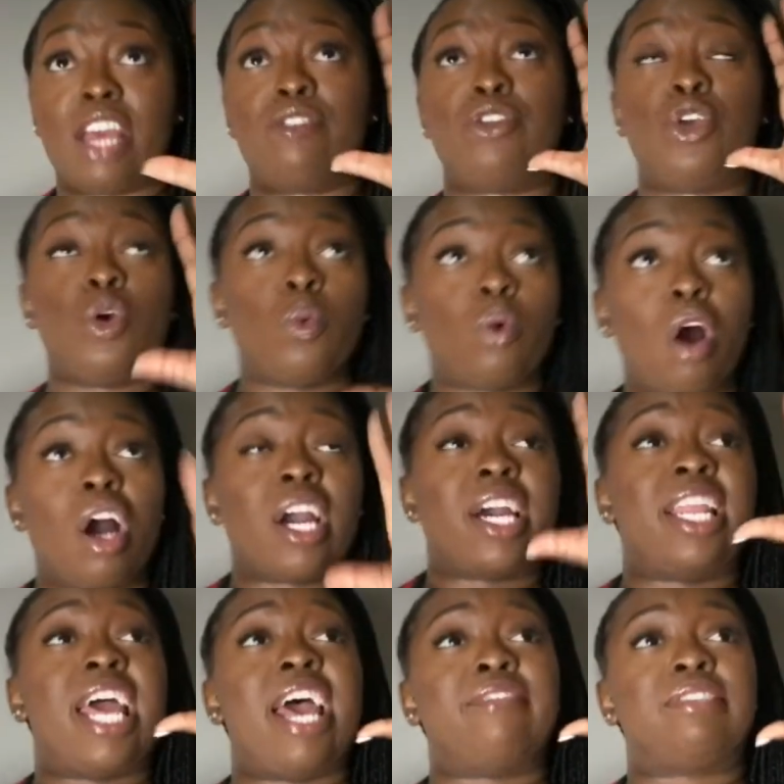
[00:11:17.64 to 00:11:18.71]
you all
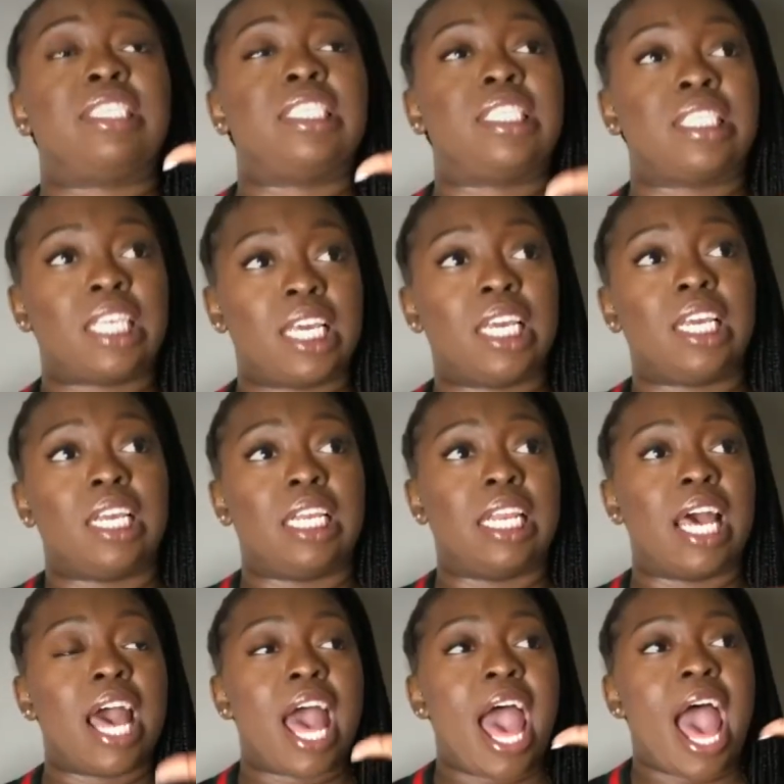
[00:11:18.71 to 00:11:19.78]
could have seen
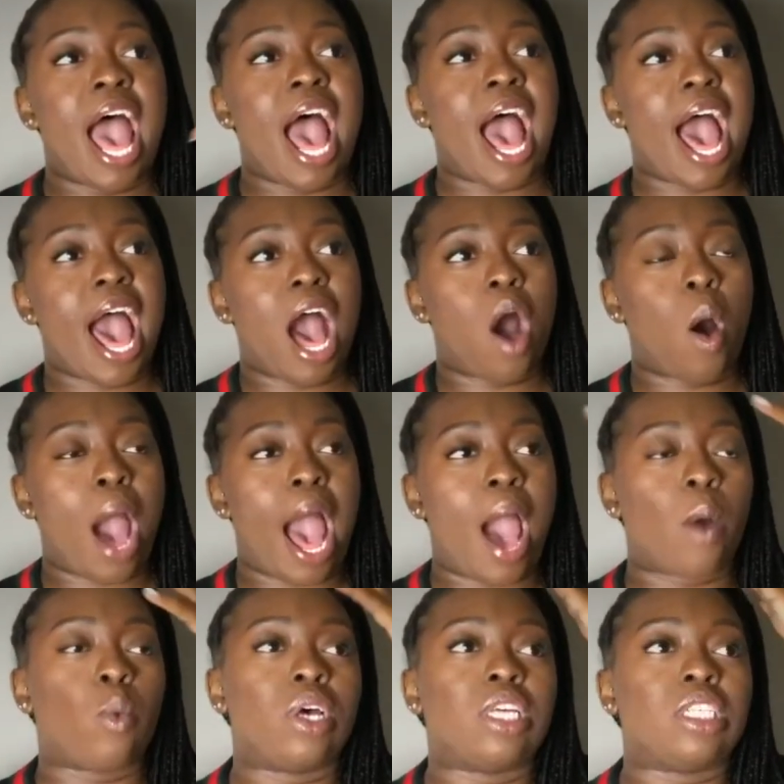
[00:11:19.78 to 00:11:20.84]
how I
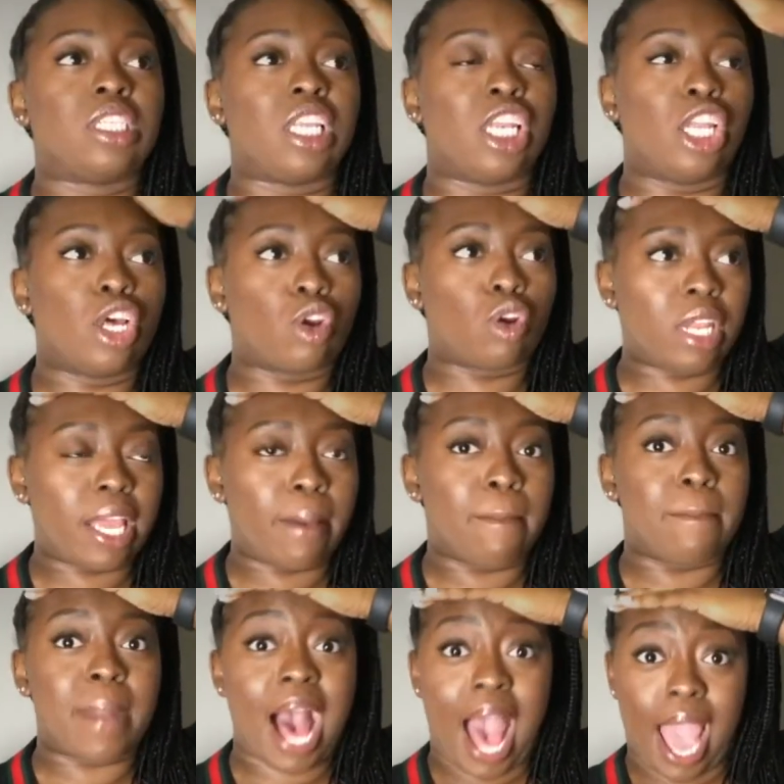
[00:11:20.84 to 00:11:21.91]
was literally
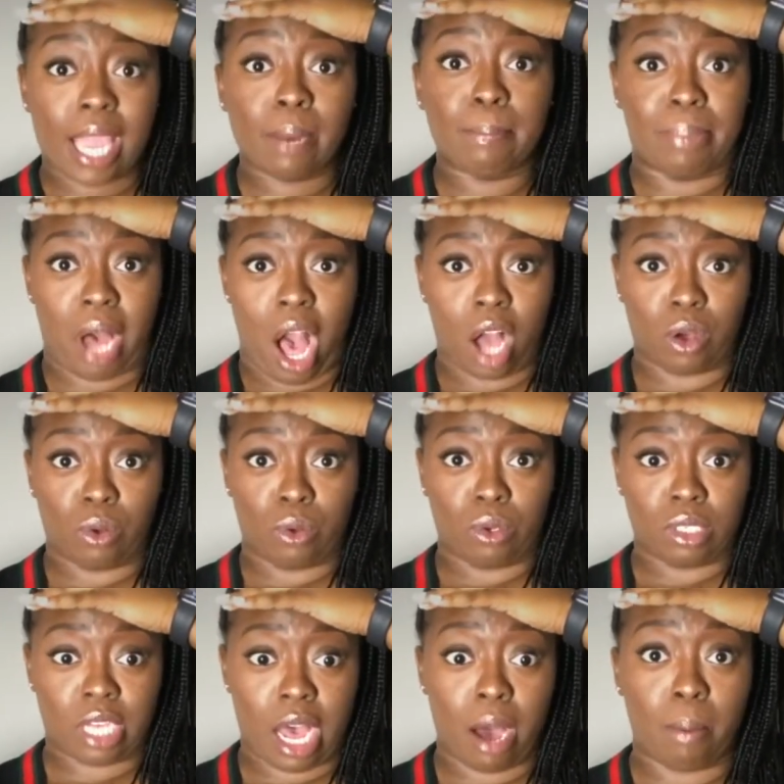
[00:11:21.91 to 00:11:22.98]
mind
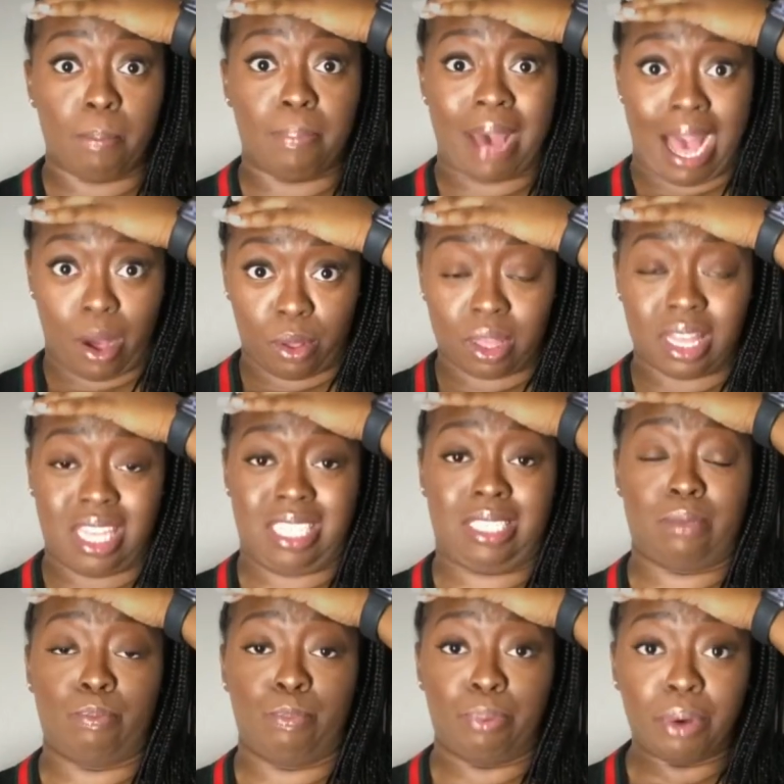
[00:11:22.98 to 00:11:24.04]
boggled about this
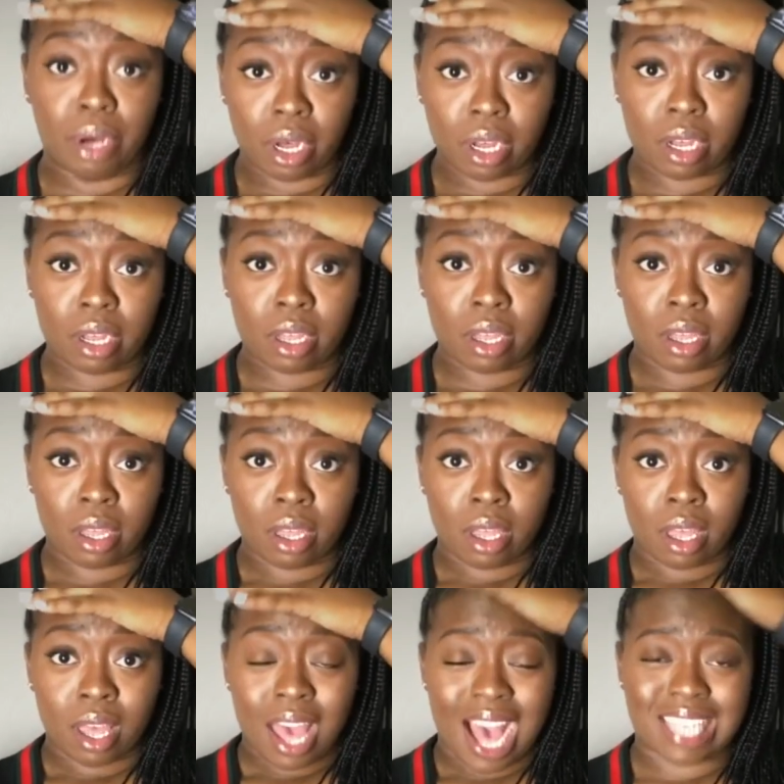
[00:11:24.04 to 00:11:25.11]
book.
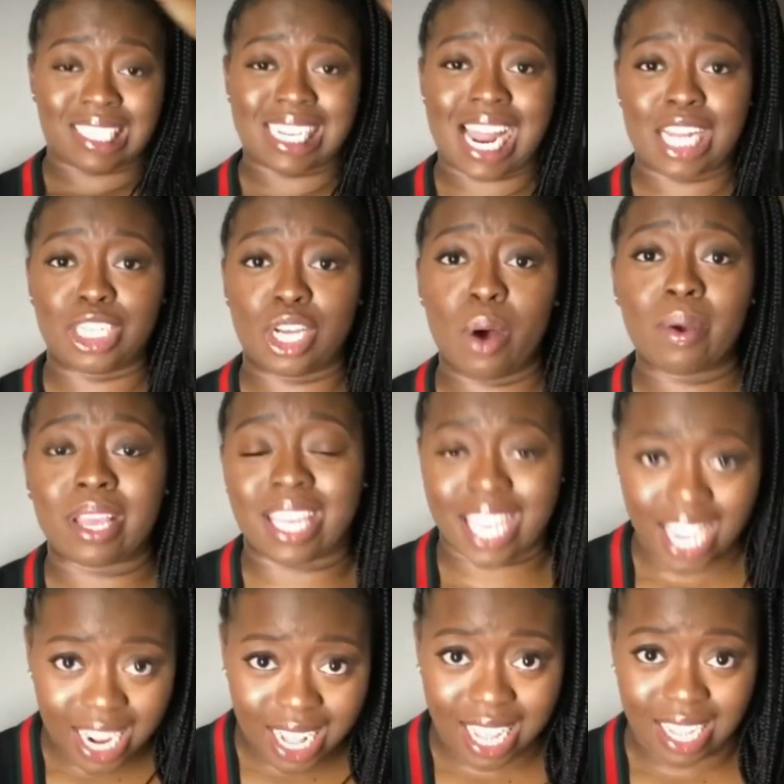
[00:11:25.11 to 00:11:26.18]
I said, I don't
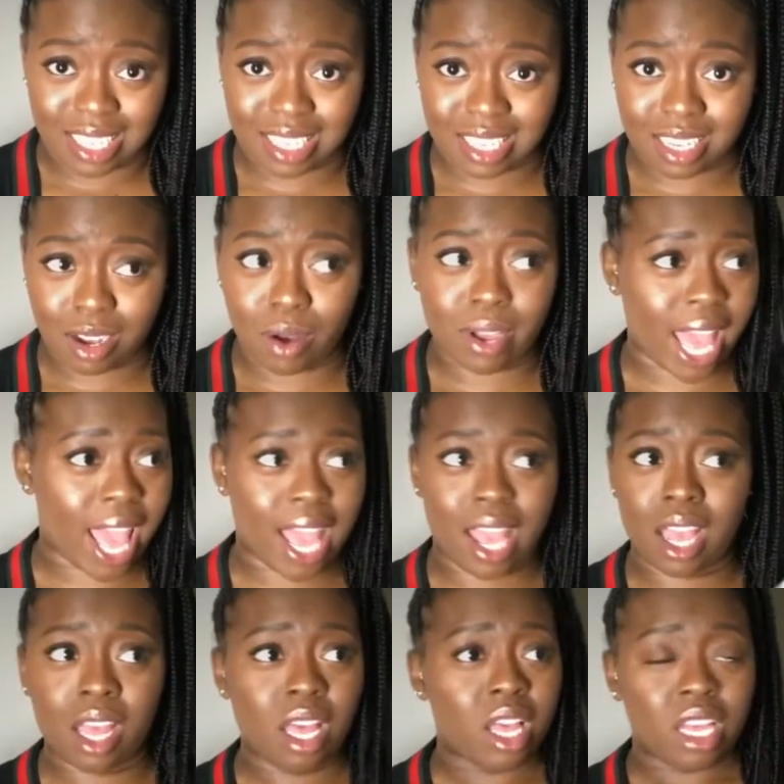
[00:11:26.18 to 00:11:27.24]
get it,
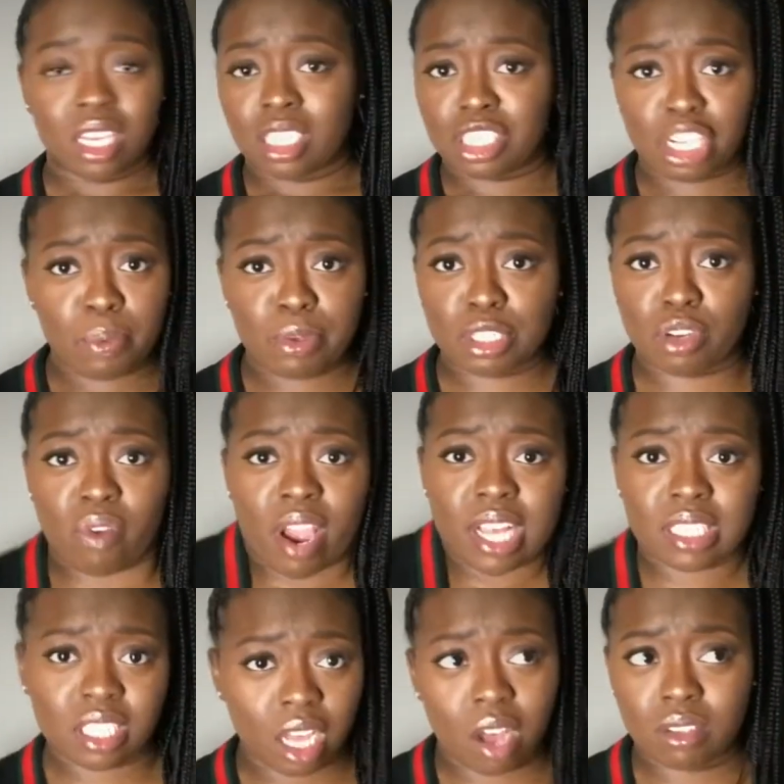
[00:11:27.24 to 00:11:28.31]
okay? She was
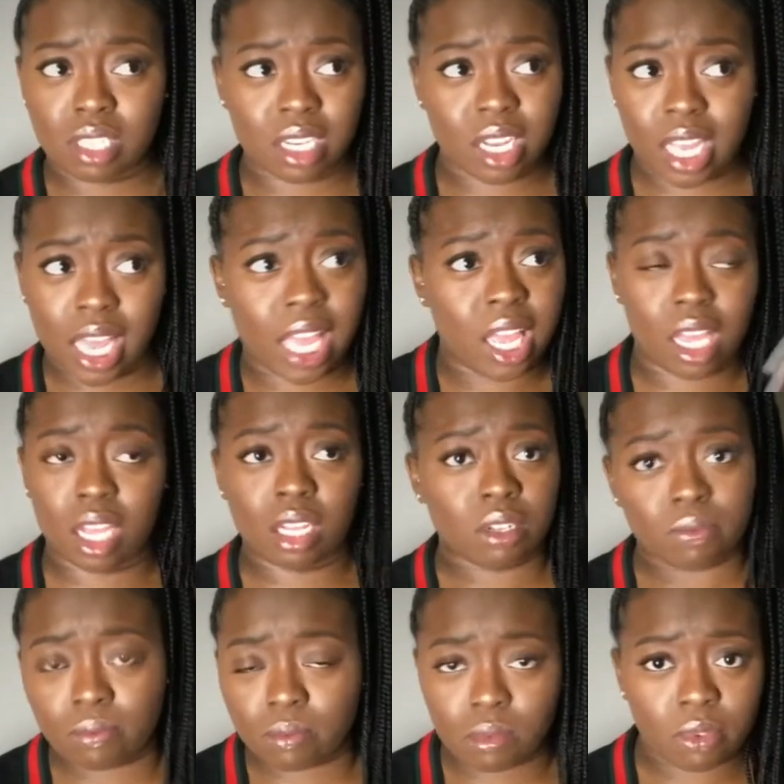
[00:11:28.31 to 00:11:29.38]
graced to go to the king
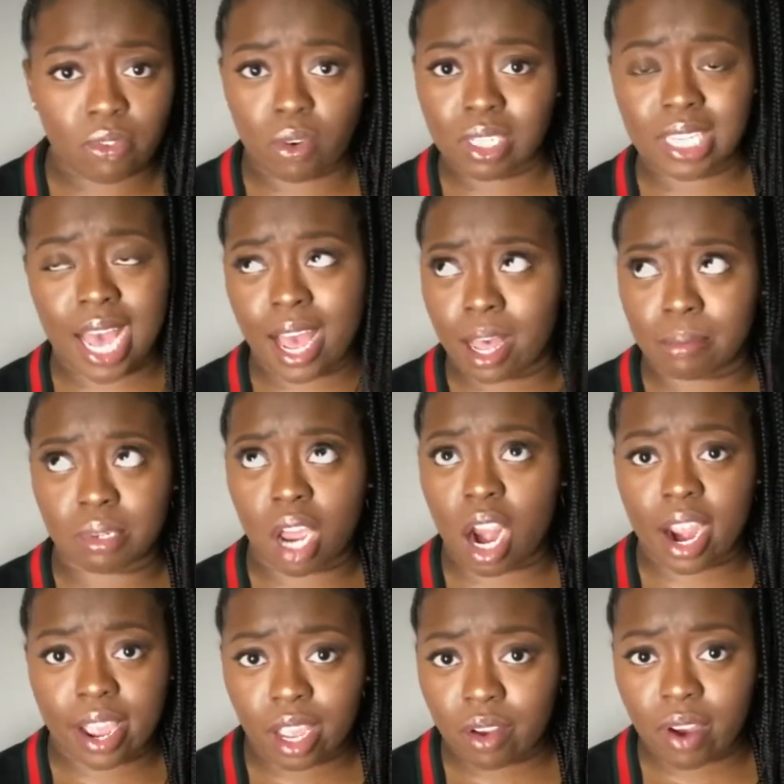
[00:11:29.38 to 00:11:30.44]
4 times. All
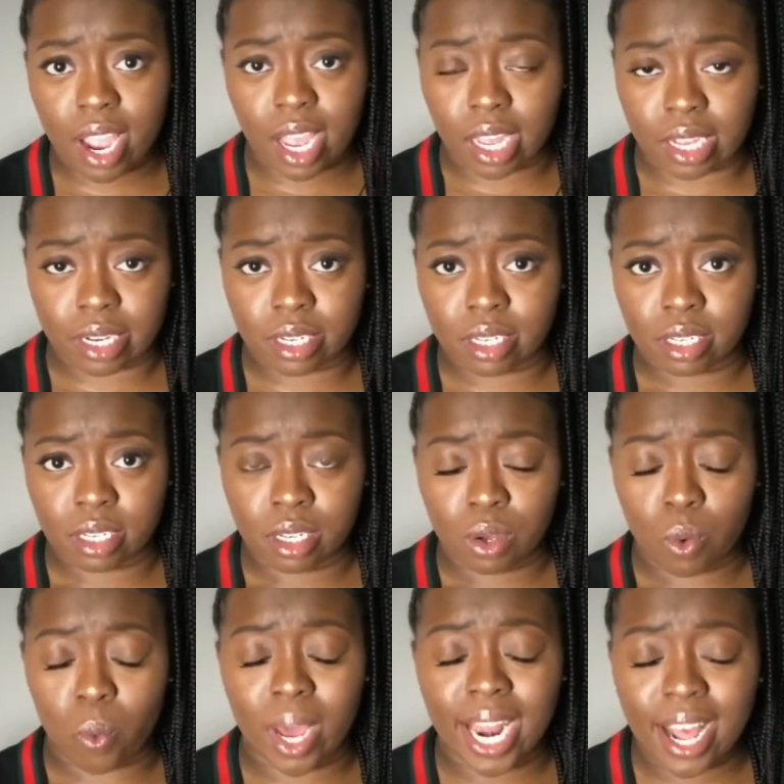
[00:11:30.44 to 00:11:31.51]
right, great.
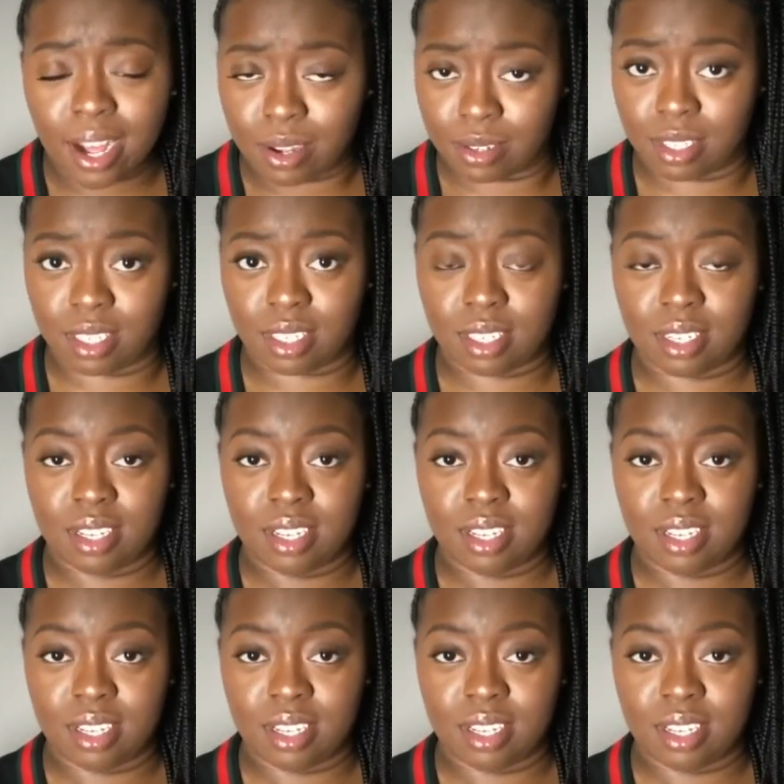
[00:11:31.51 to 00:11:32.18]
What else?